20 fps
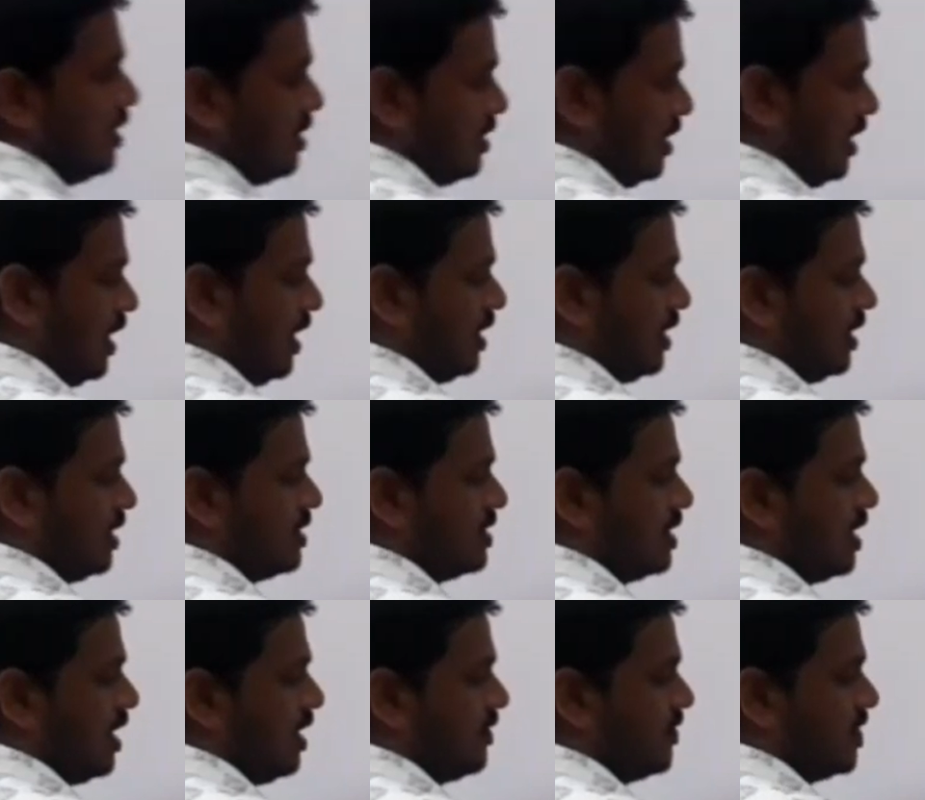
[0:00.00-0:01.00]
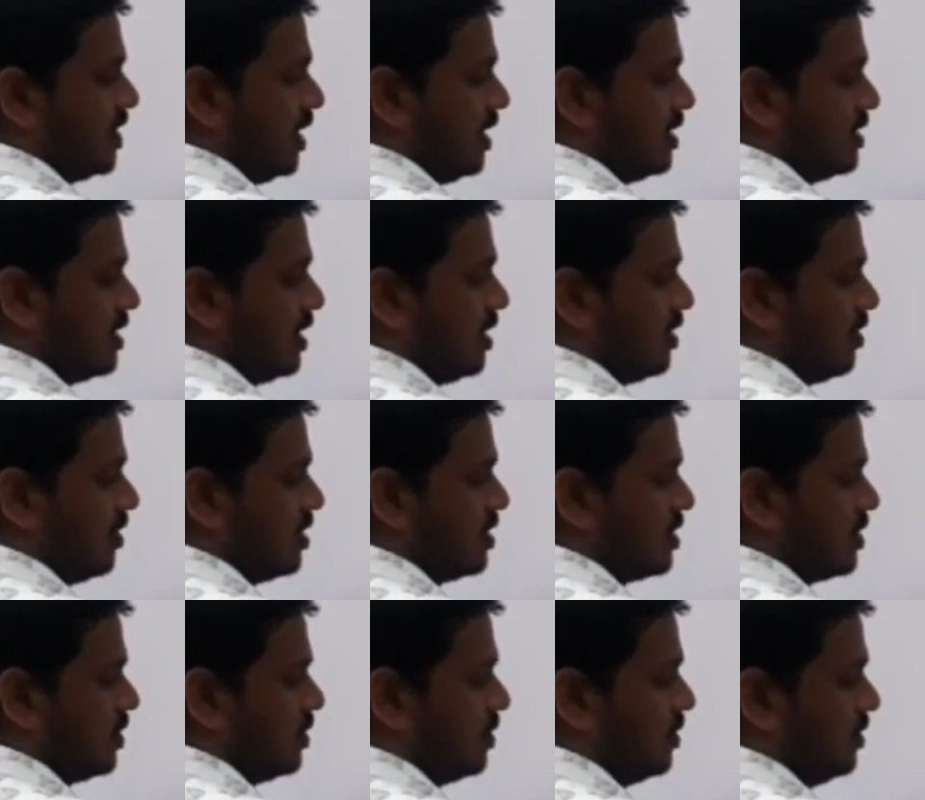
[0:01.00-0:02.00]
Let g of z is equals
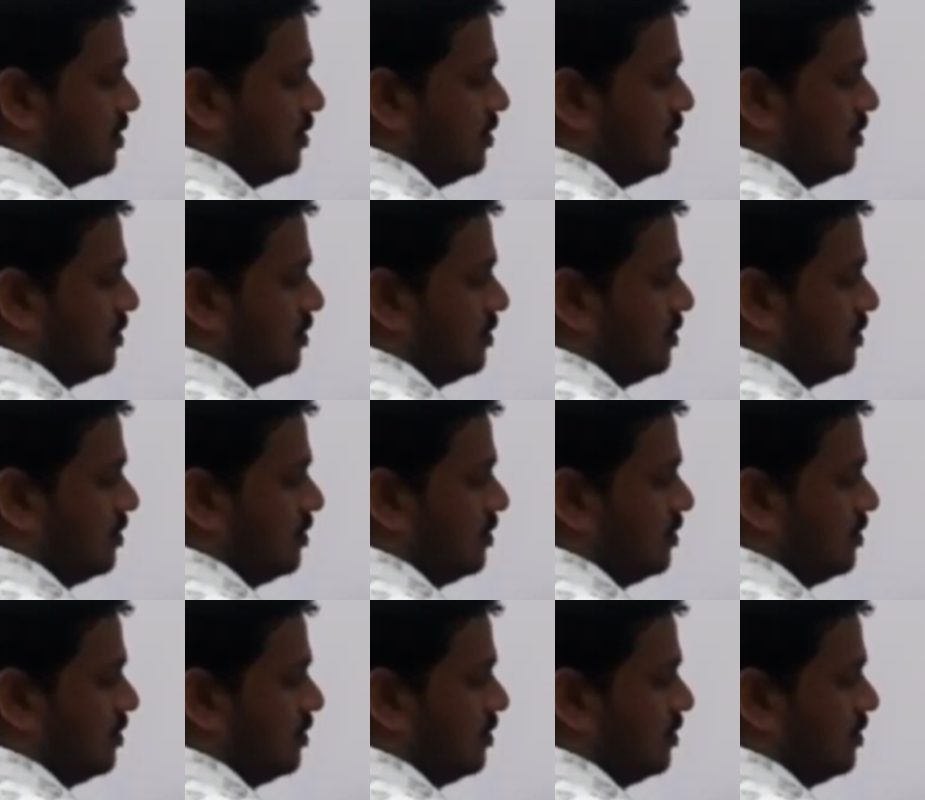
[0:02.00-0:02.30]
to